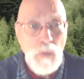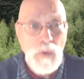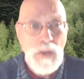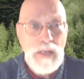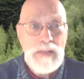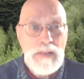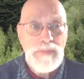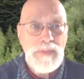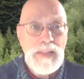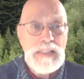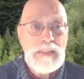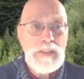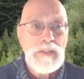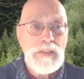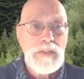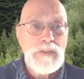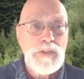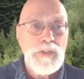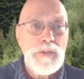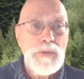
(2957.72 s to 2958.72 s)
What if they
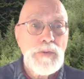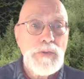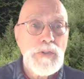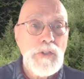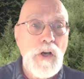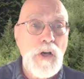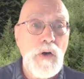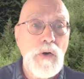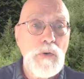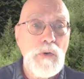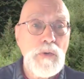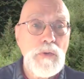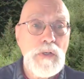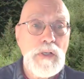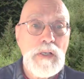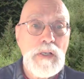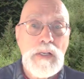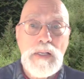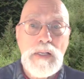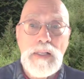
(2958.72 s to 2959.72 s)
choose
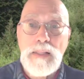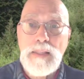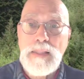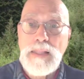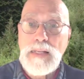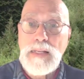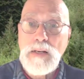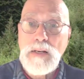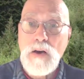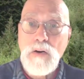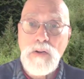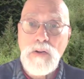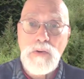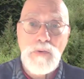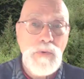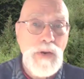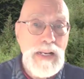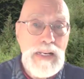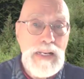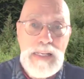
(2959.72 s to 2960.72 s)
code that
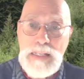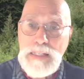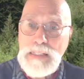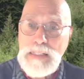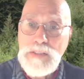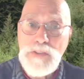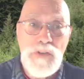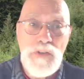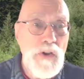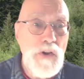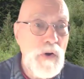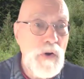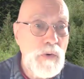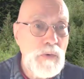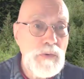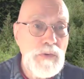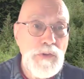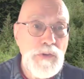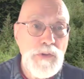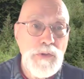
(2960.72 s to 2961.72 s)
already is
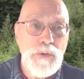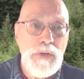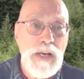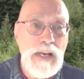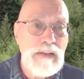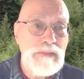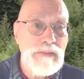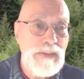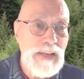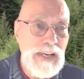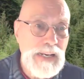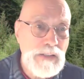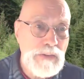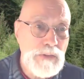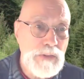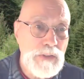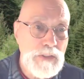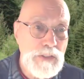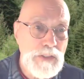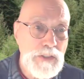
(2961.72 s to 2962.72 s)
known to have
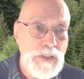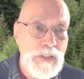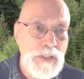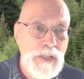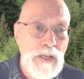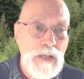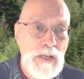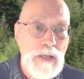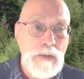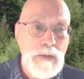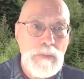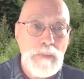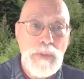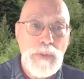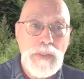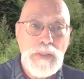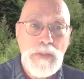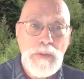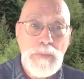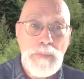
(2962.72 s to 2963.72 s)
errors,
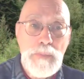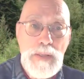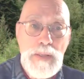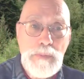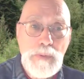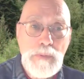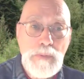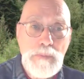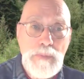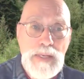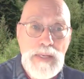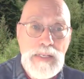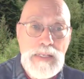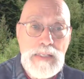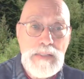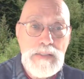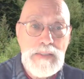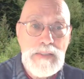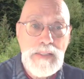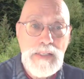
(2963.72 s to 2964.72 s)
but the people
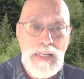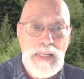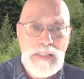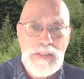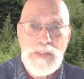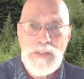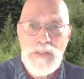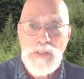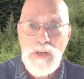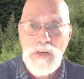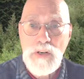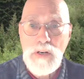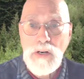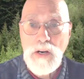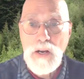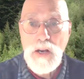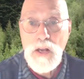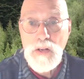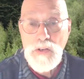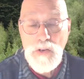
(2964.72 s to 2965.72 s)
making the selections
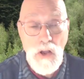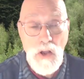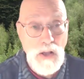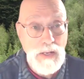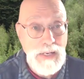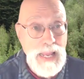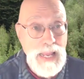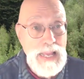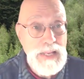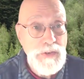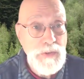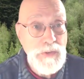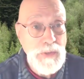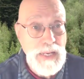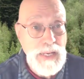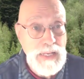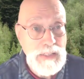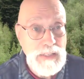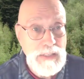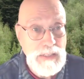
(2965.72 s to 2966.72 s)
are not
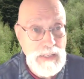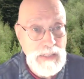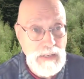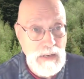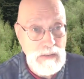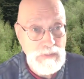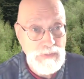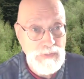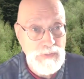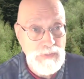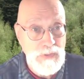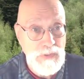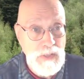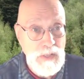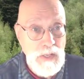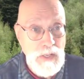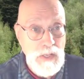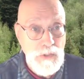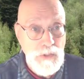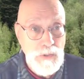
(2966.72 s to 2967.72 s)
educated enough
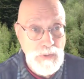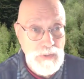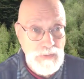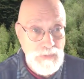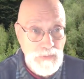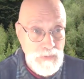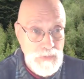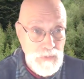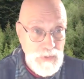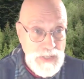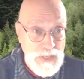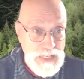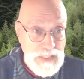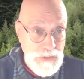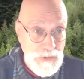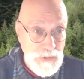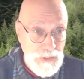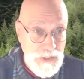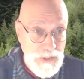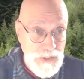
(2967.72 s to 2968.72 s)
to have
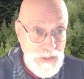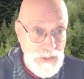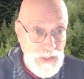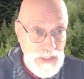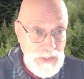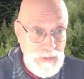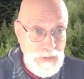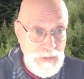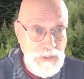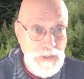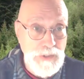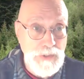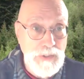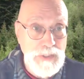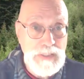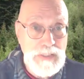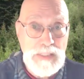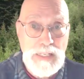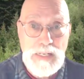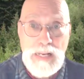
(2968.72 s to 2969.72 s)
researched the
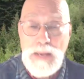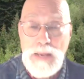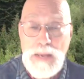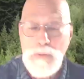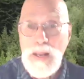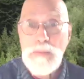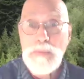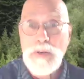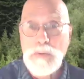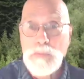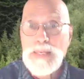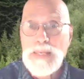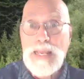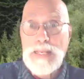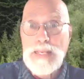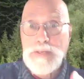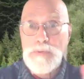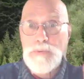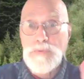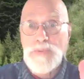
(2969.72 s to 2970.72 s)
literature and said, hey, wait a minute, we
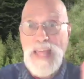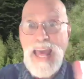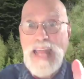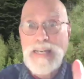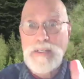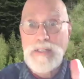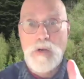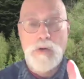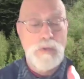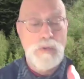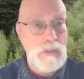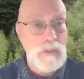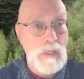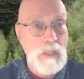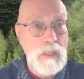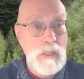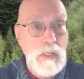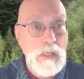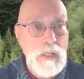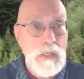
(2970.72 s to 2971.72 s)
can't use that code
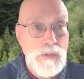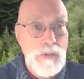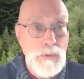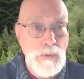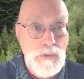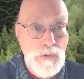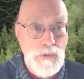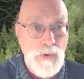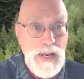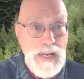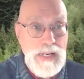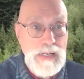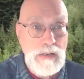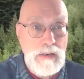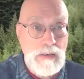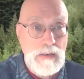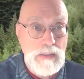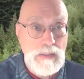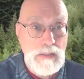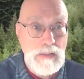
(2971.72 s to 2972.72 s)
to train
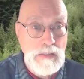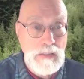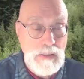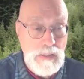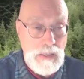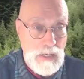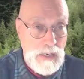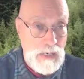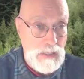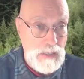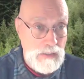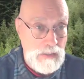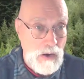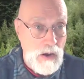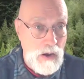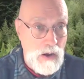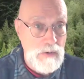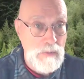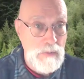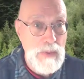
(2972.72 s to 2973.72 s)
our
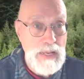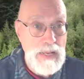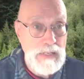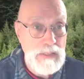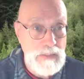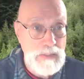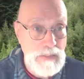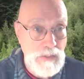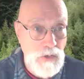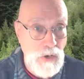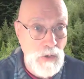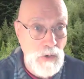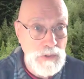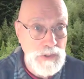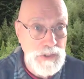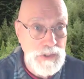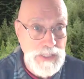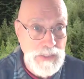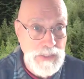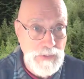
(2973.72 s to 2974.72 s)
automated
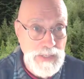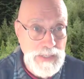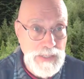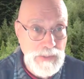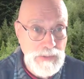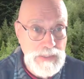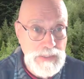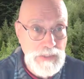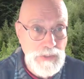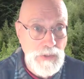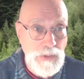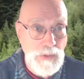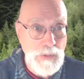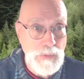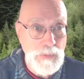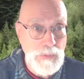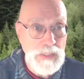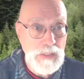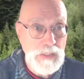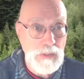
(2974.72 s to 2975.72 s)
code generator. It's
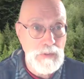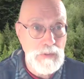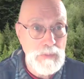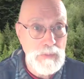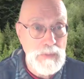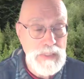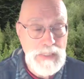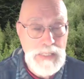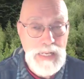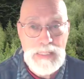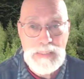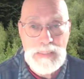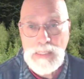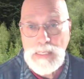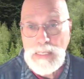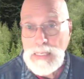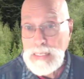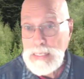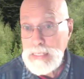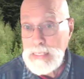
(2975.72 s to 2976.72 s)
going to include mistakes.